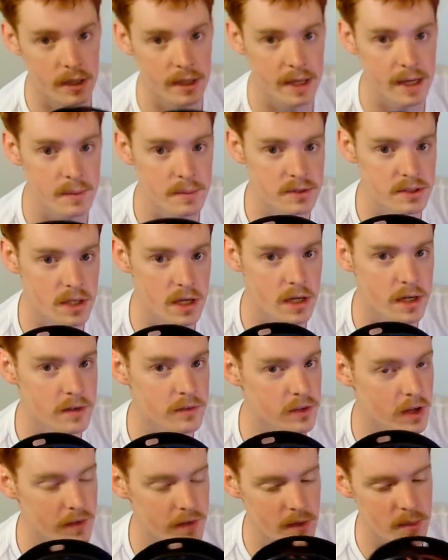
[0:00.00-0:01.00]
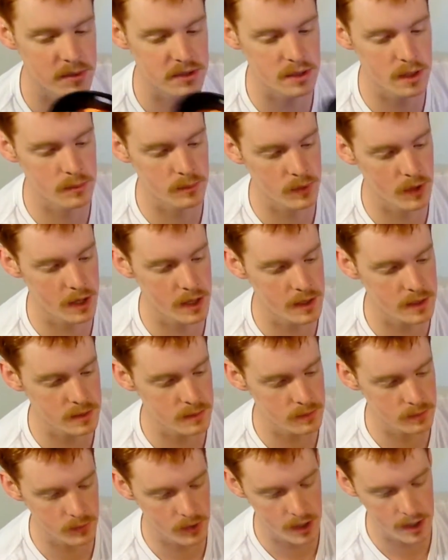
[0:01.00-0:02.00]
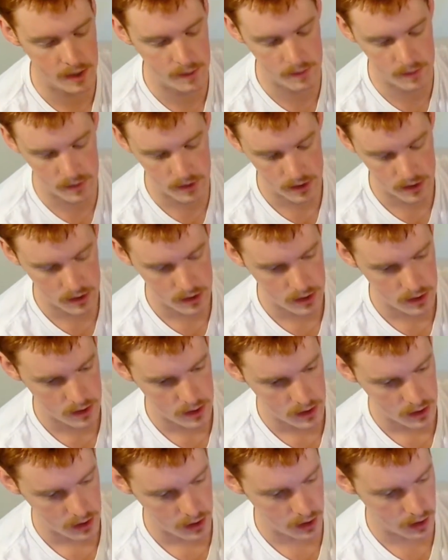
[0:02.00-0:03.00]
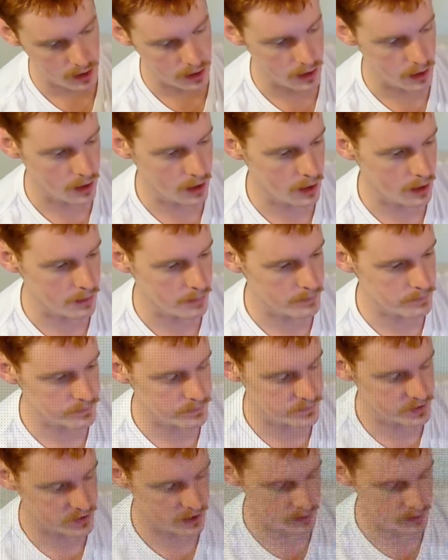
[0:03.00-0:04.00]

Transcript: on Amazon if you have Amazon Prime. Um, so